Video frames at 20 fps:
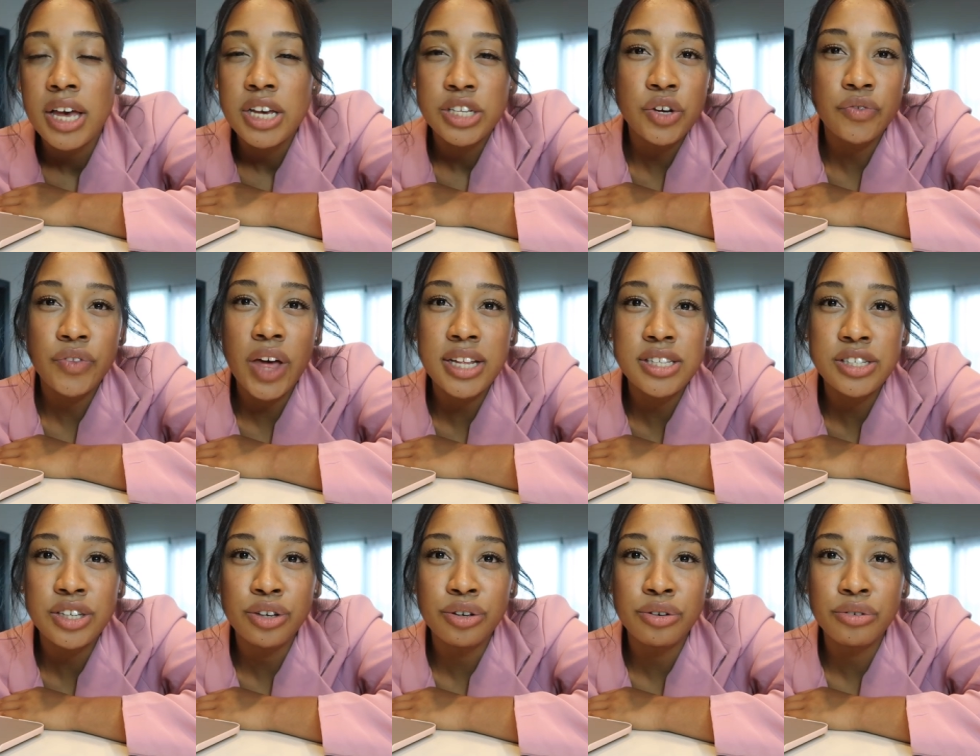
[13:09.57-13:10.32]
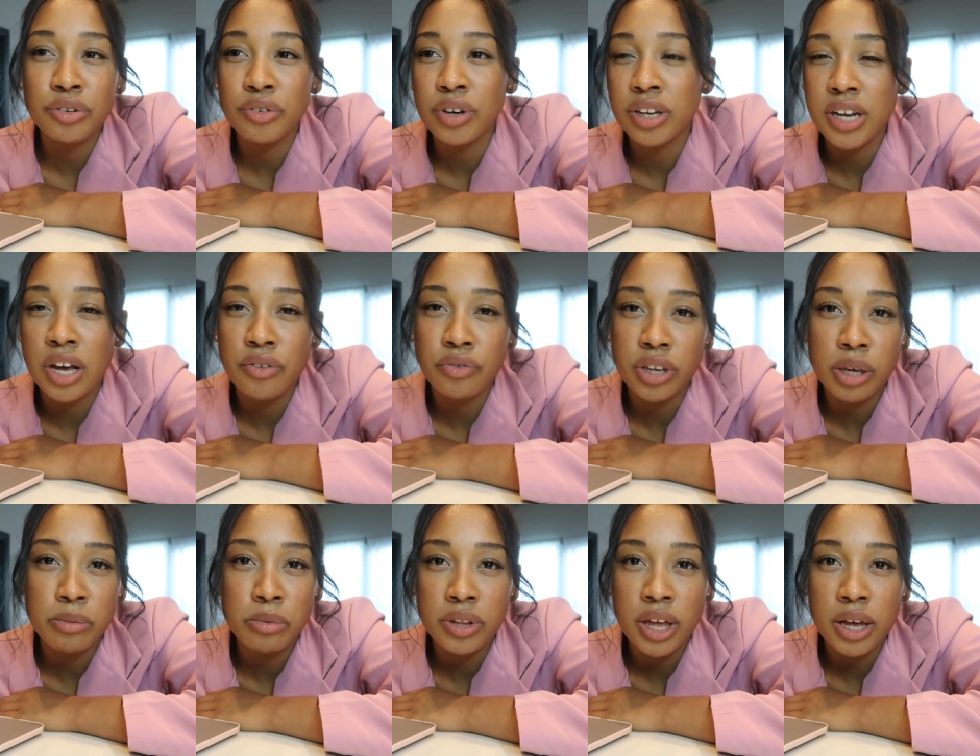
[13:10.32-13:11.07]
So if that's you, you can
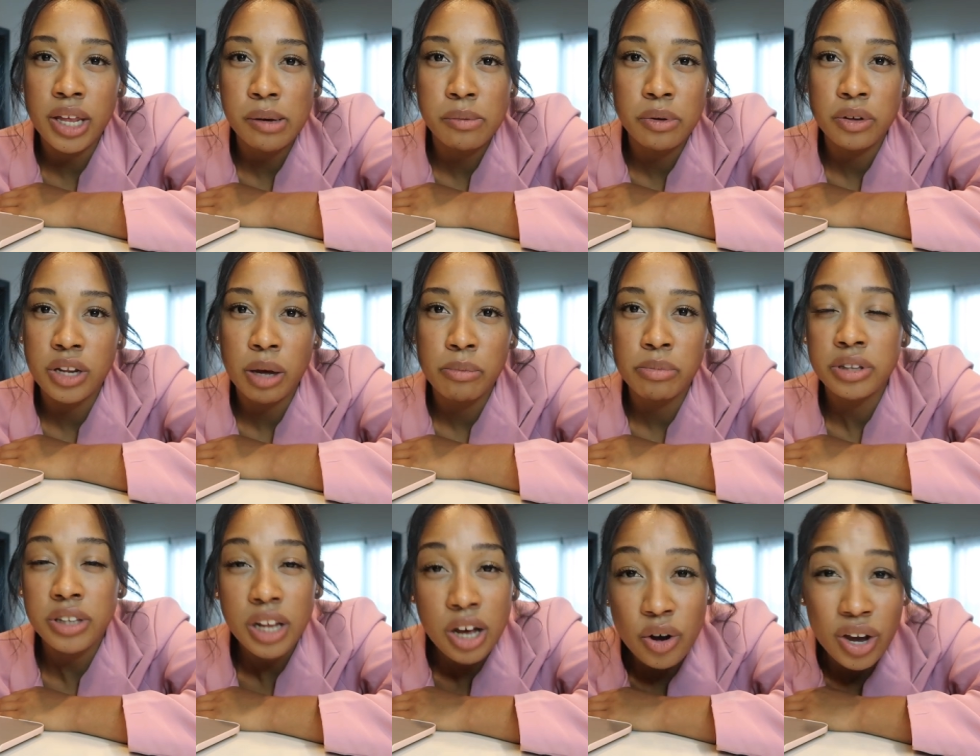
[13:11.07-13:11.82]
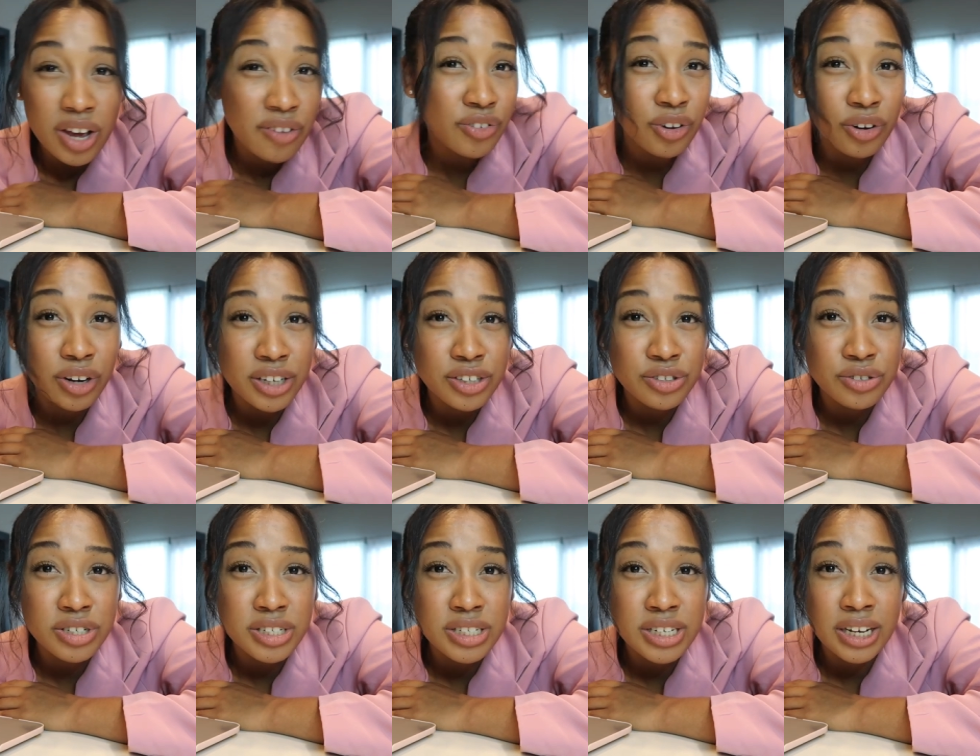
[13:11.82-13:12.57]
definitely email that email down below if you're
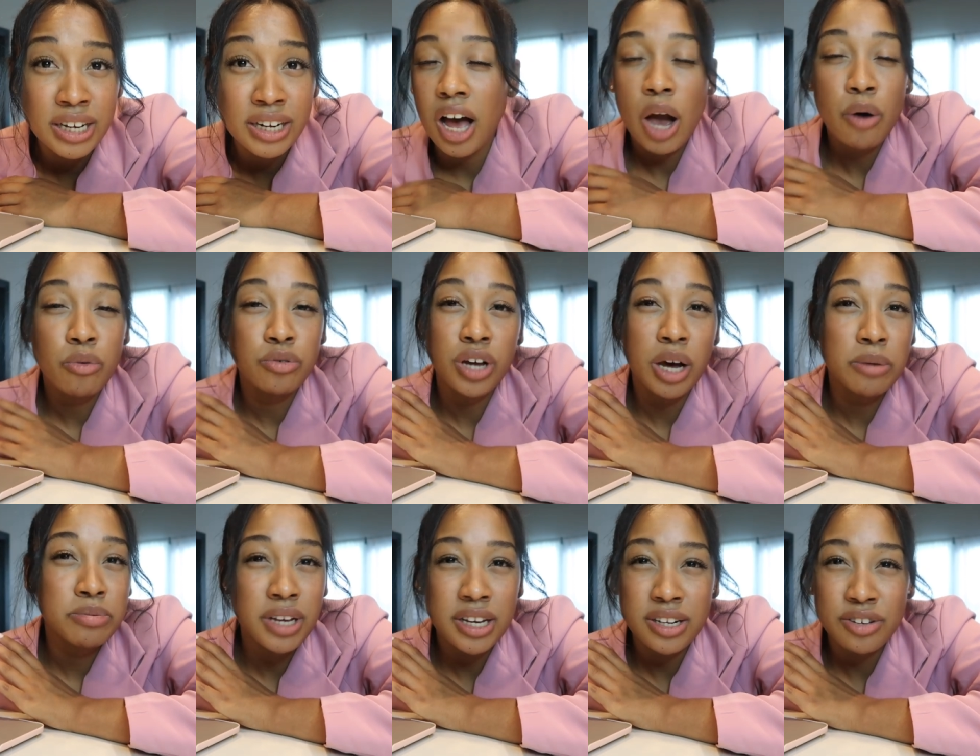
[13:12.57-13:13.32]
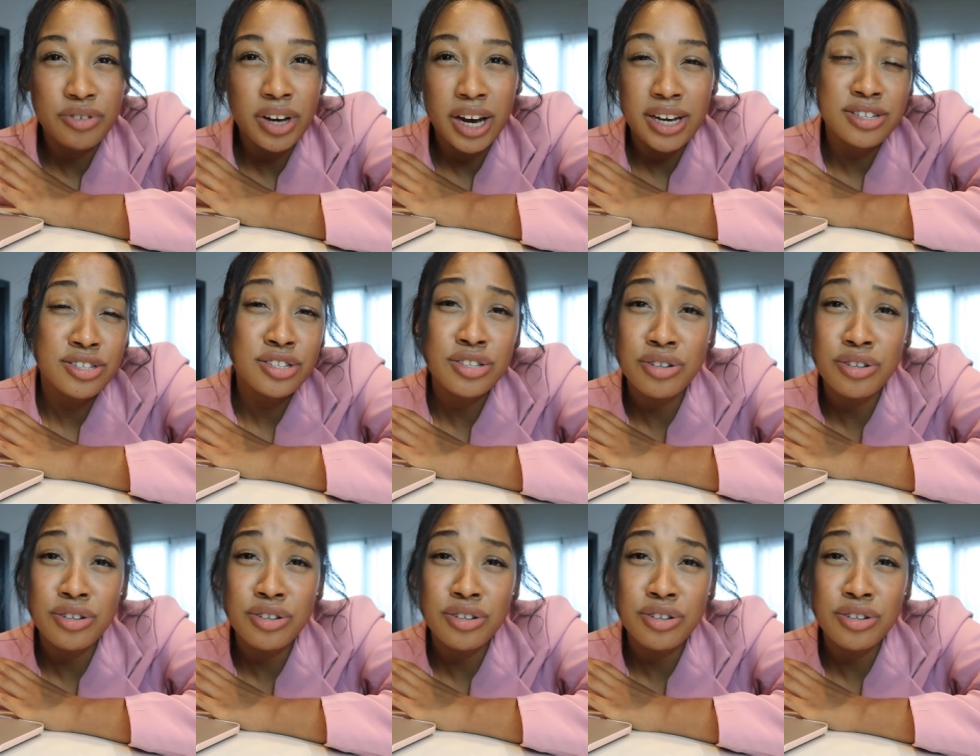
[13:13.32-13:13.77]
interested. I will update you guys